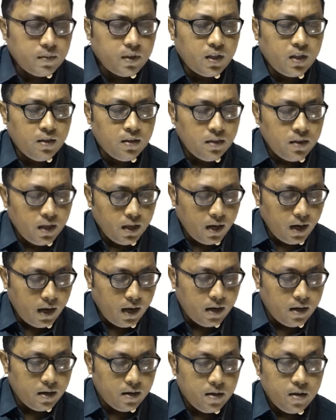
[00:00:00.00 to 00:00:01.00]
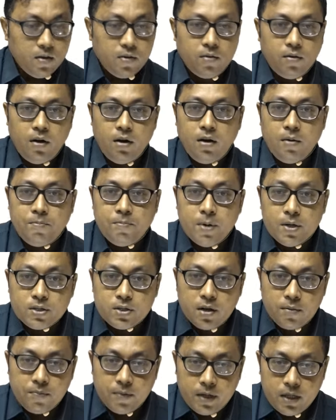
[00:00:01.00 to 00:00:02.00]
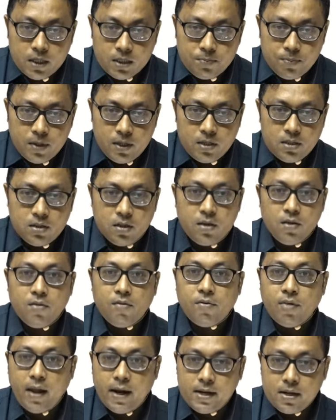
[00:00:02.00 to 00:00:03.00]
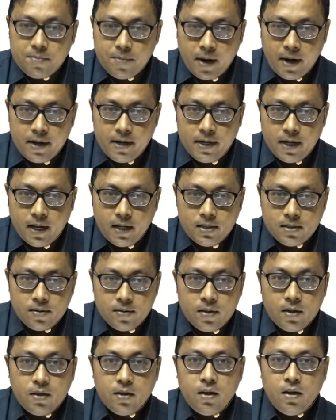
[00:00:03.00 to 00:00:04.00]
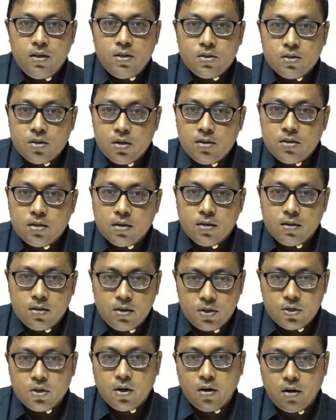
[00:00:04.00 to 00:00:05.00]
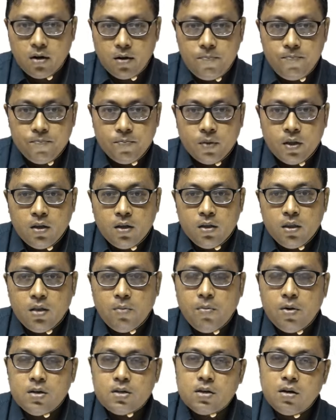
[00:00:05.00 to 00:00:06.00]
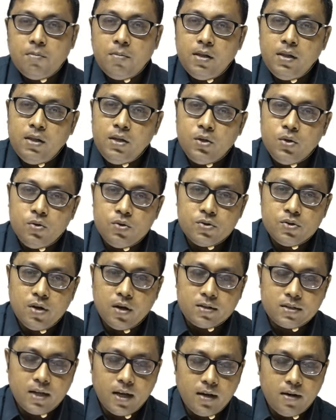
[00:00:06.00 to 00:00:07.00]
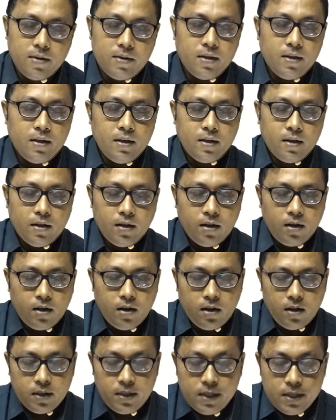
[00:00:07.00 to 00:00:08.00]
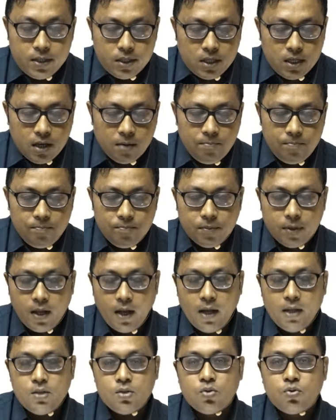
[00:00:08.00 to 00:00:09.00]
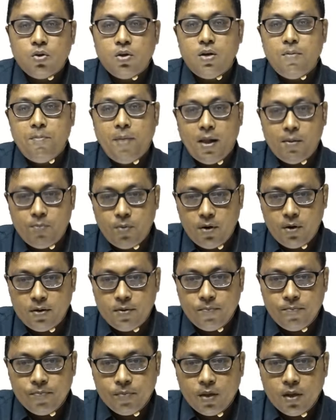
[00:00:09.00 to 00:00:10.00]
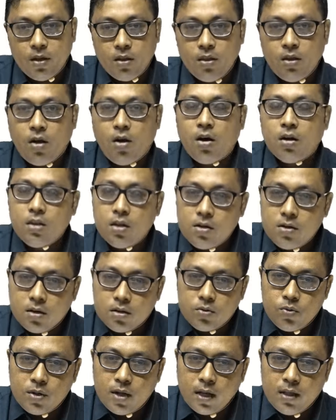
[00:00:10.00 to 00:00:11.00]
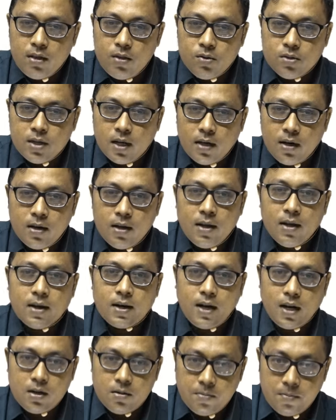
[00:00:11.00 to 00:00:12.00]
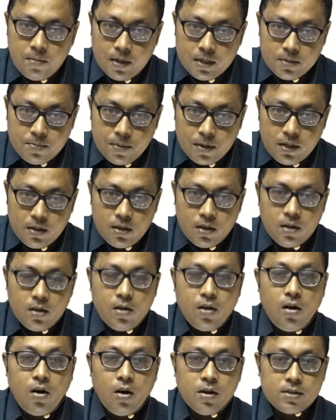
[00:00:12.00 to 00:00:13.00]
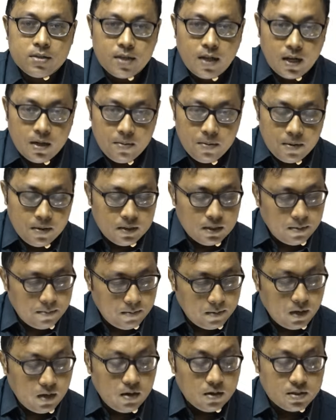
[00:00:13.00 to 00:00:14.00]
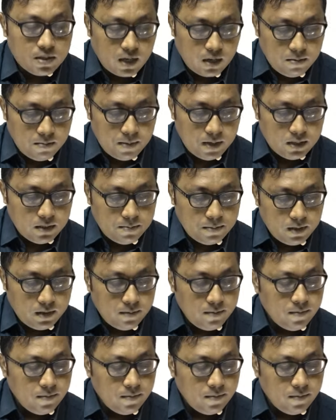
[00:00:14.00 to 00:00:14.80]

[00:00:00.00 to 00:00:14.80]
there are pressure of speech, flight of ideas. In such disorder, the most commonly used drugs are lithium and sodium valproate. The other drugs we can use are carbamazepine, oxcarbazepine.